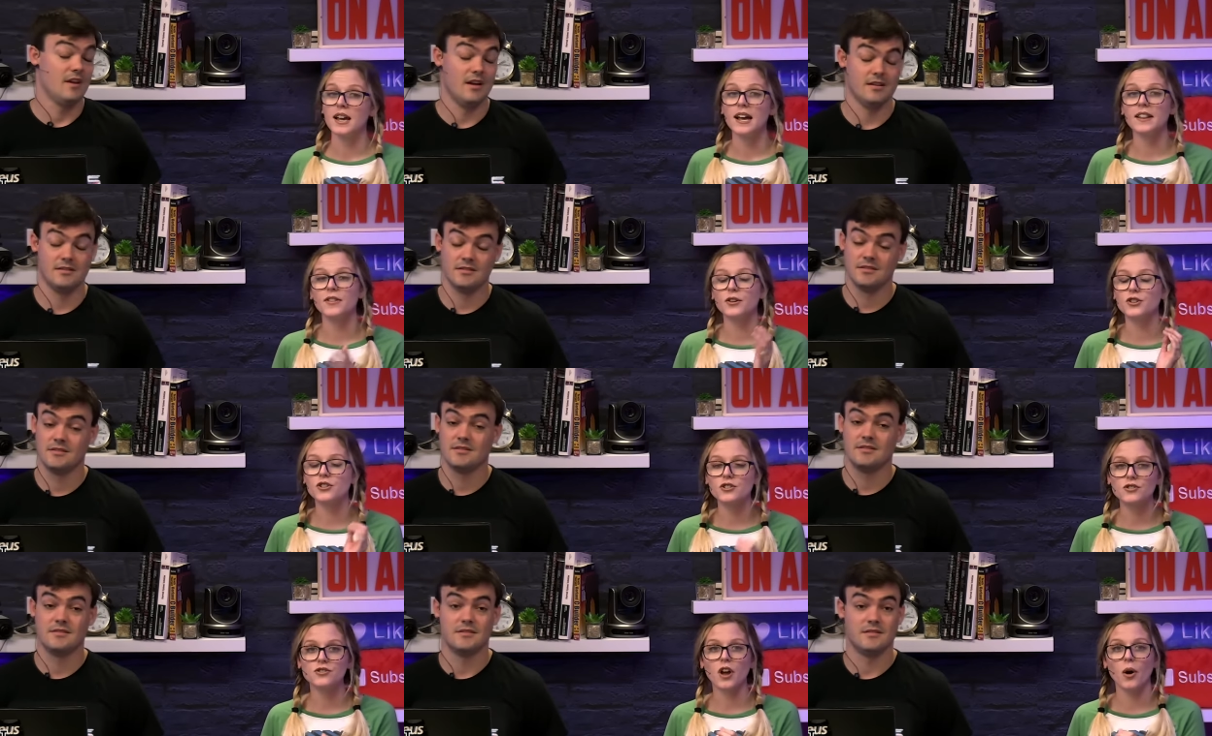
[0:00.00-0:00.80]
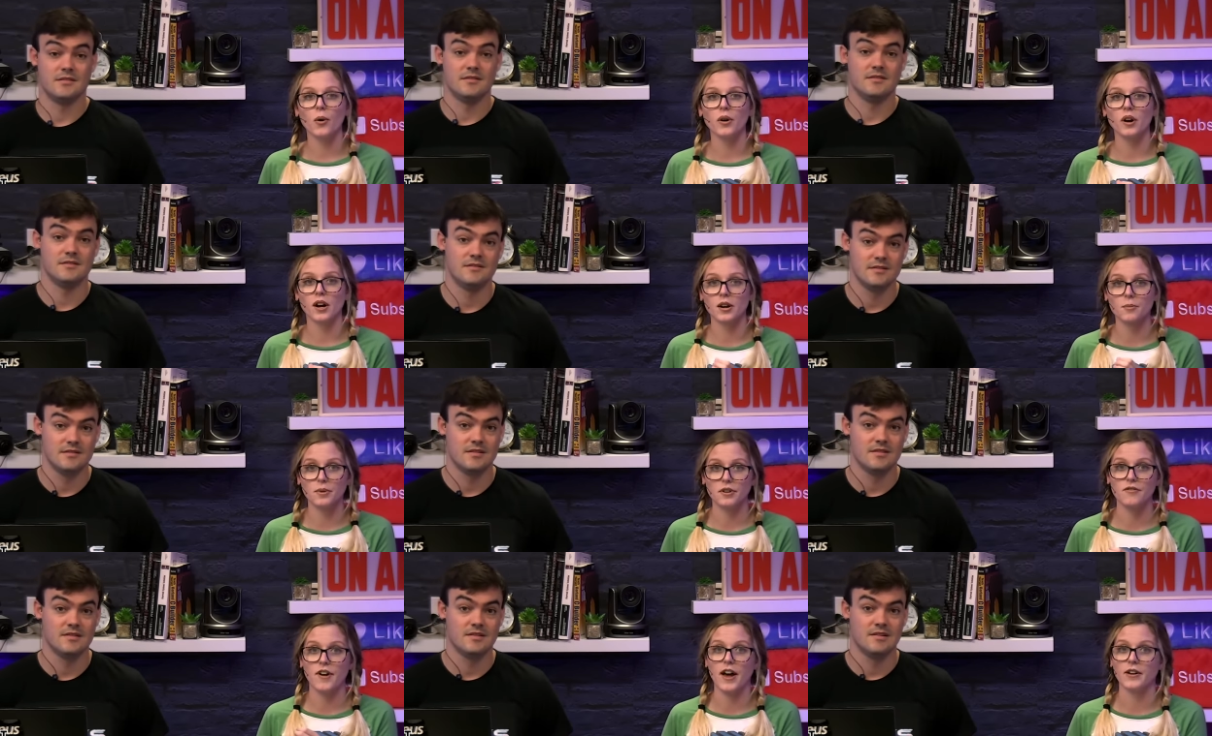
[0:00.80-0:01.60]
Speaker 1: Yes. And they're just so
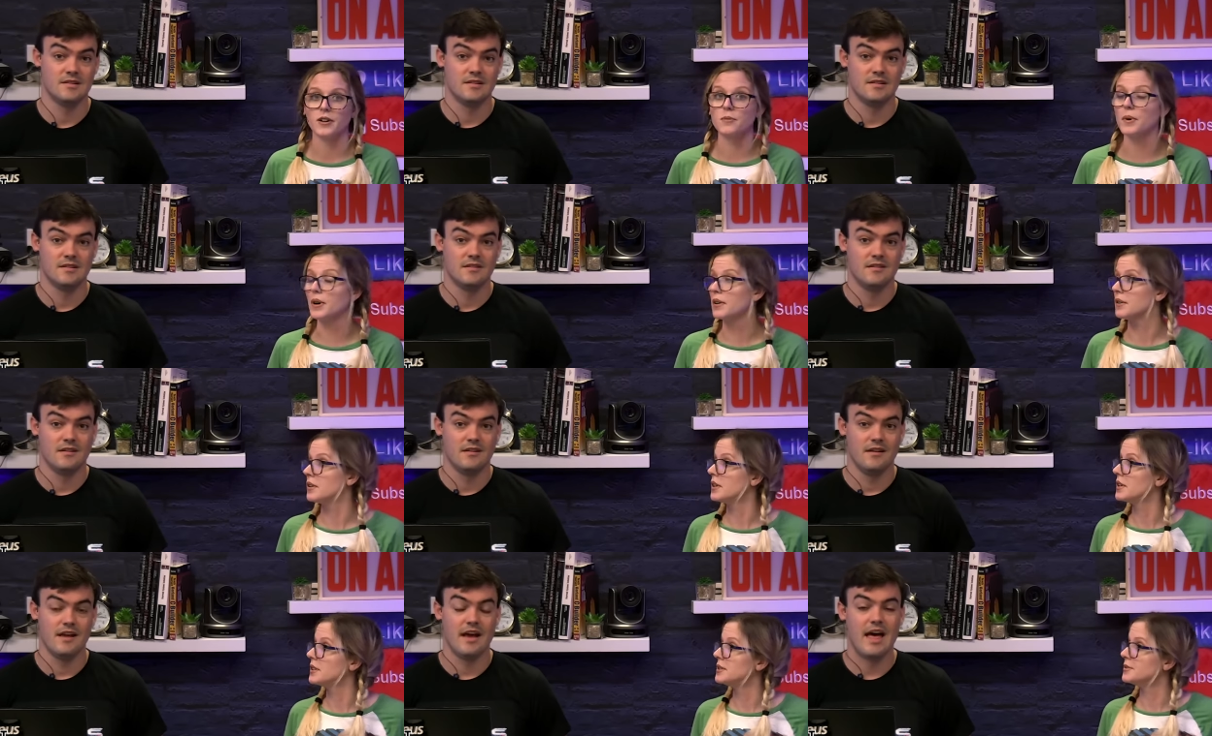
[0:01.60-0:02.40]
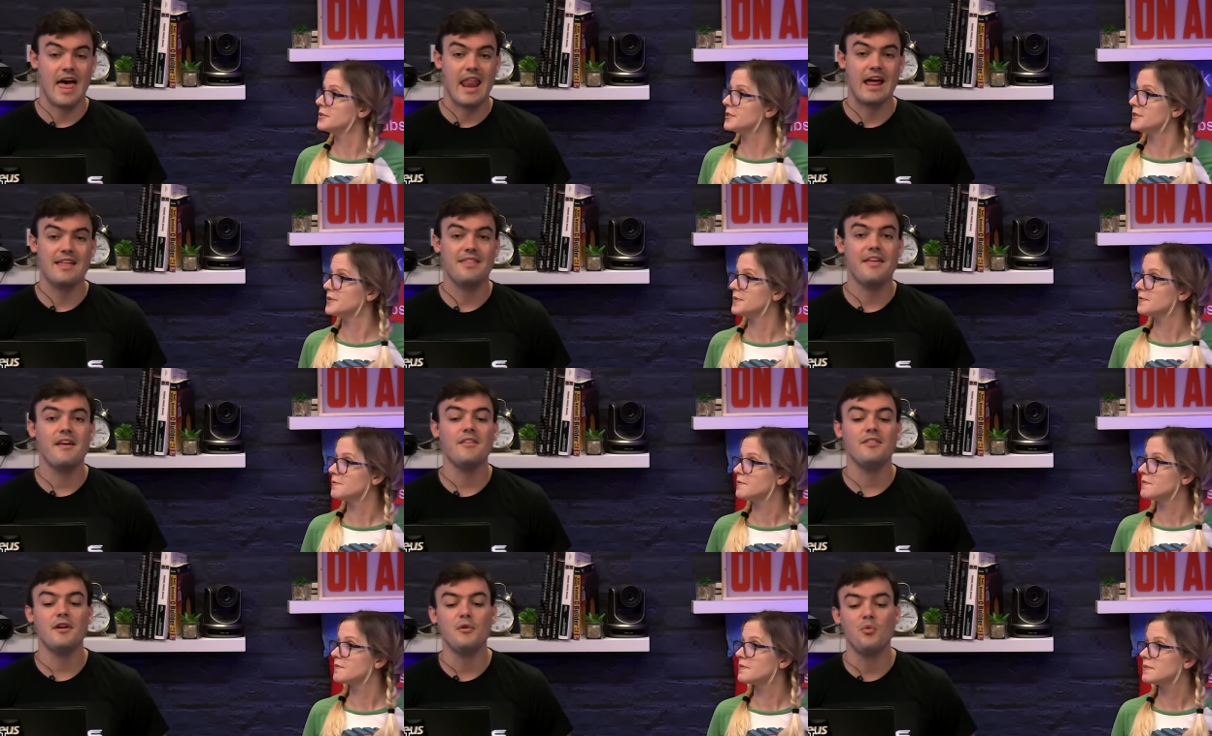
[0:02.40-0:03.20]
incredibly valuable. Yeah, and I
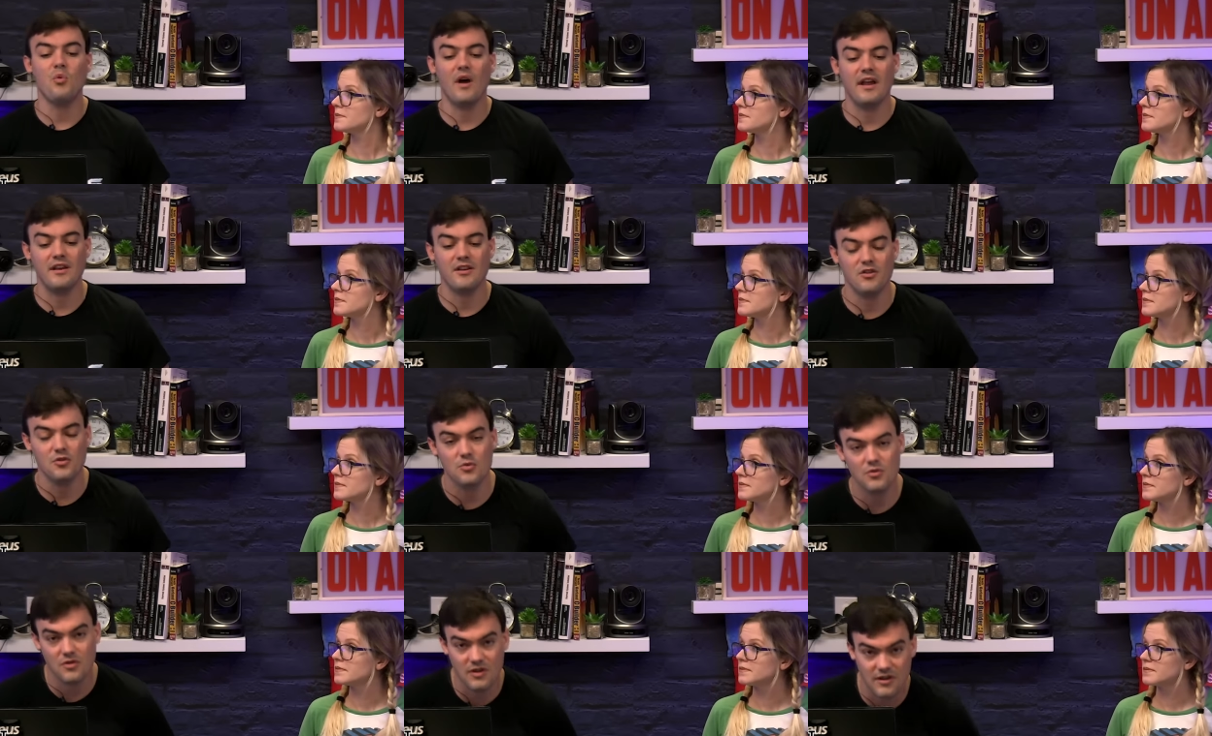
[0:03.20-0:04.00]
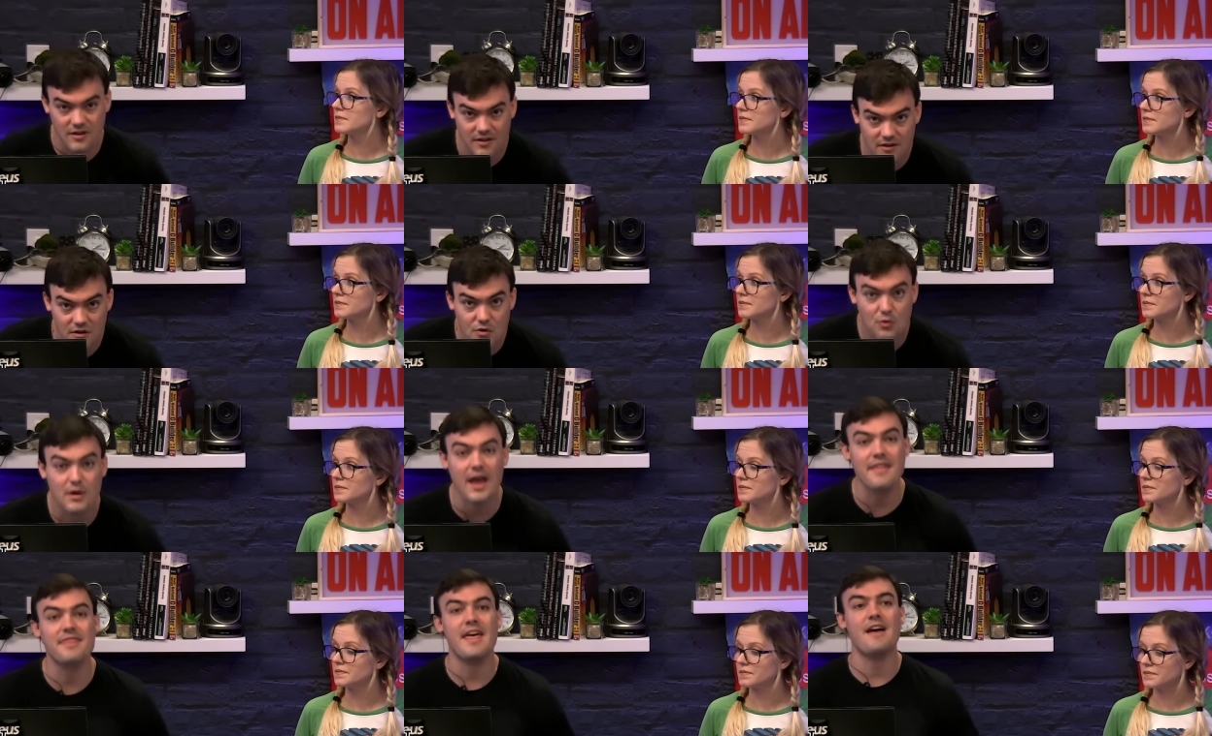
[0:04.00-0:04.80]
think that when you you
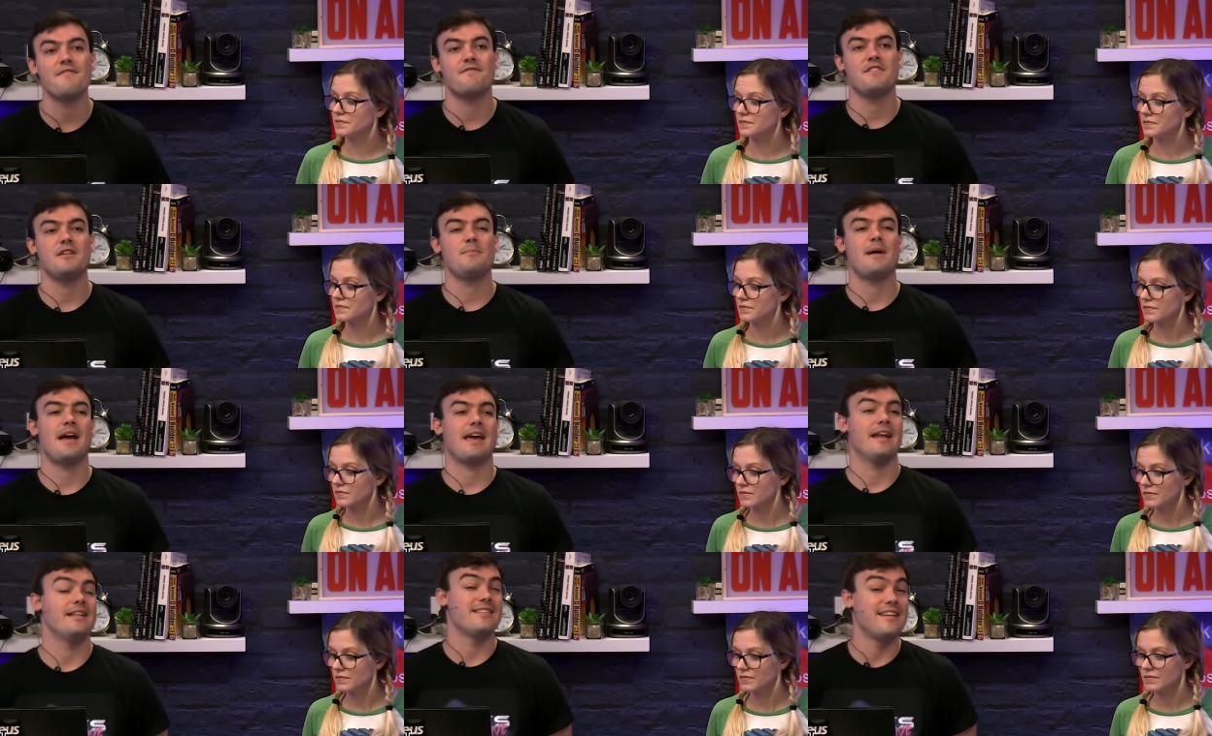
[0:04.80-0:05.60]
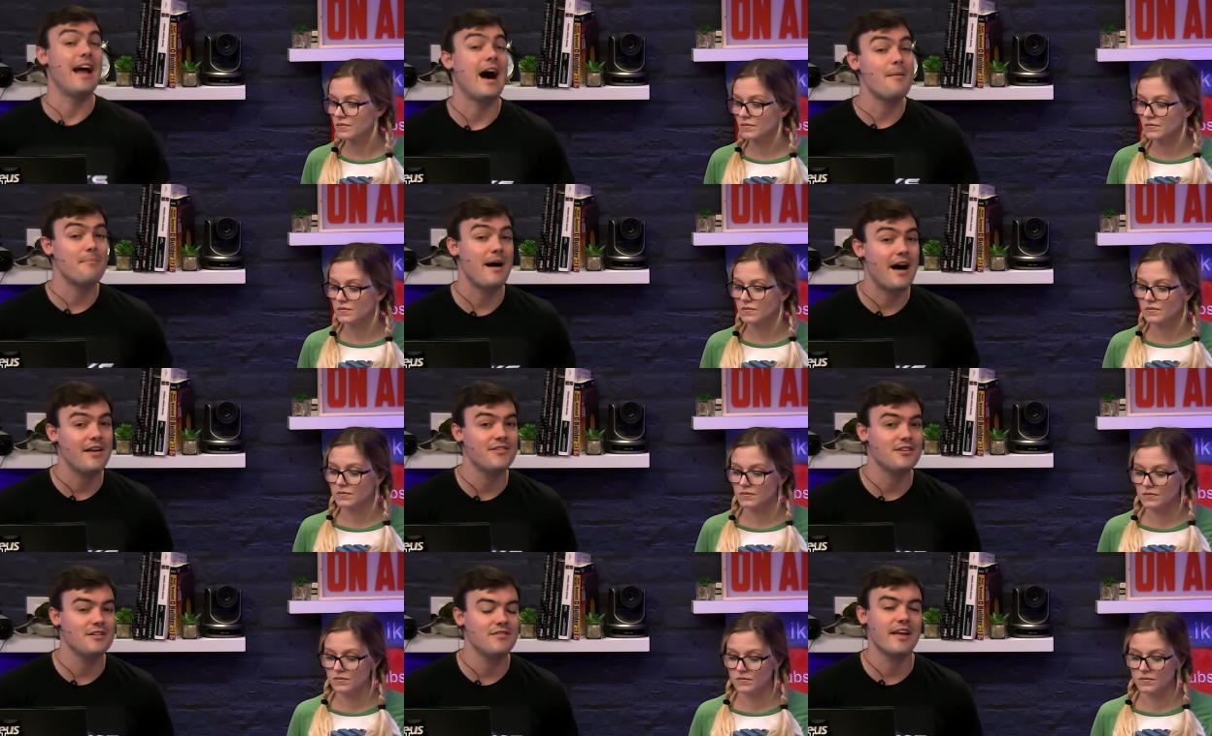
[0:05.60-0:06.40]
get that feedback and it's not
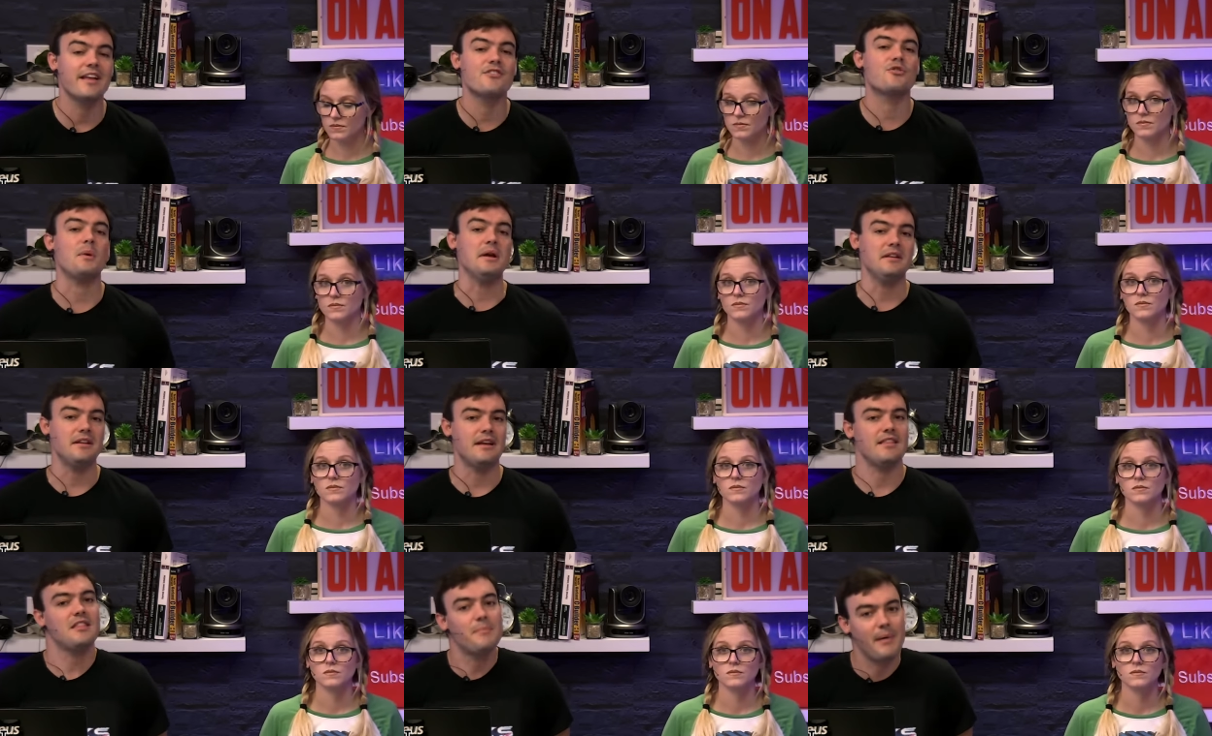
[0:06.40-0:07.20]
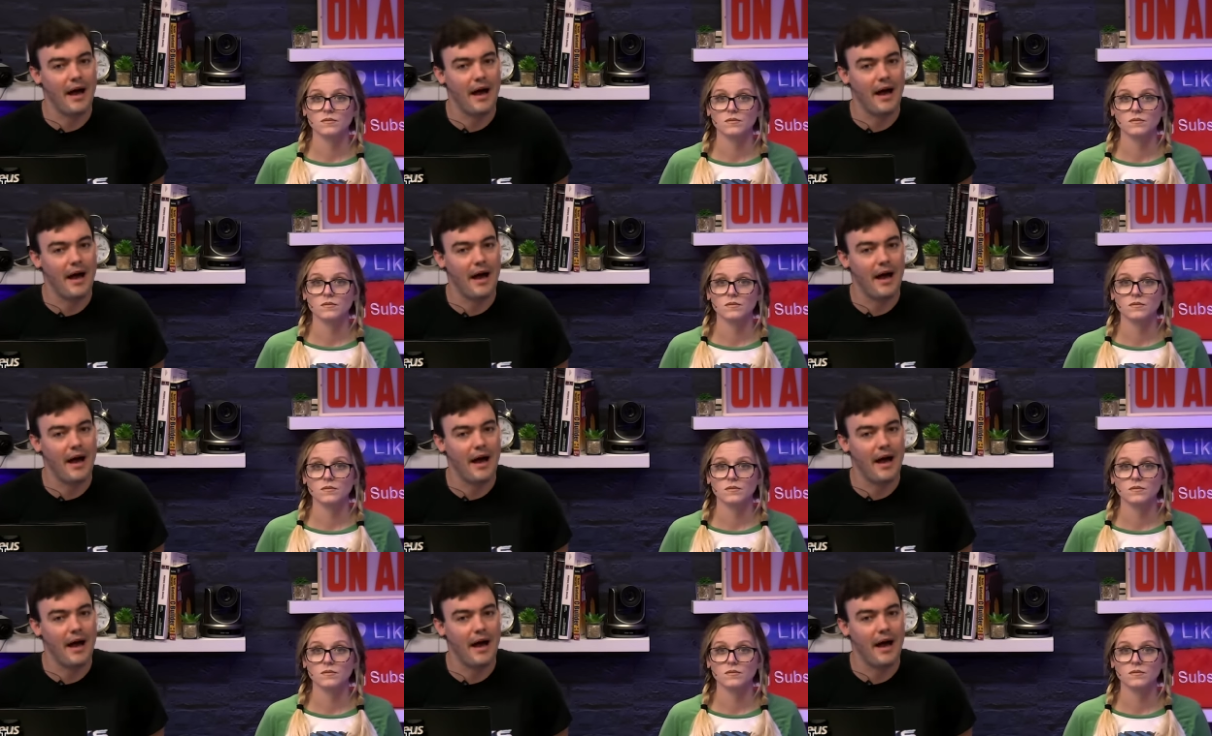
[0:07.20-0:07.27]
positive, like it's great to get the